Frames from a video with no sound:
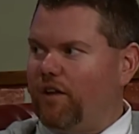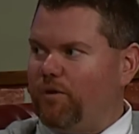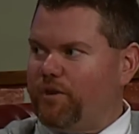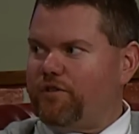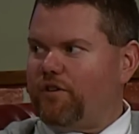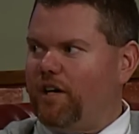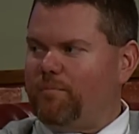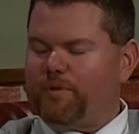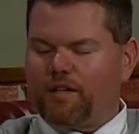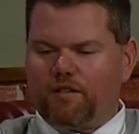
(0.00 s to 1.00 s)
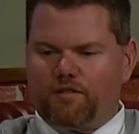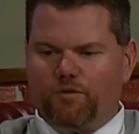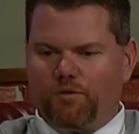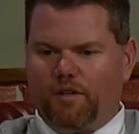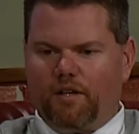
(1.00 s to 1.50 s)
along with your help because
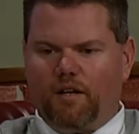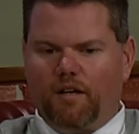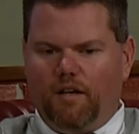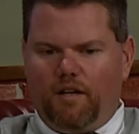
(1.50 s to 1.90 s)
you really,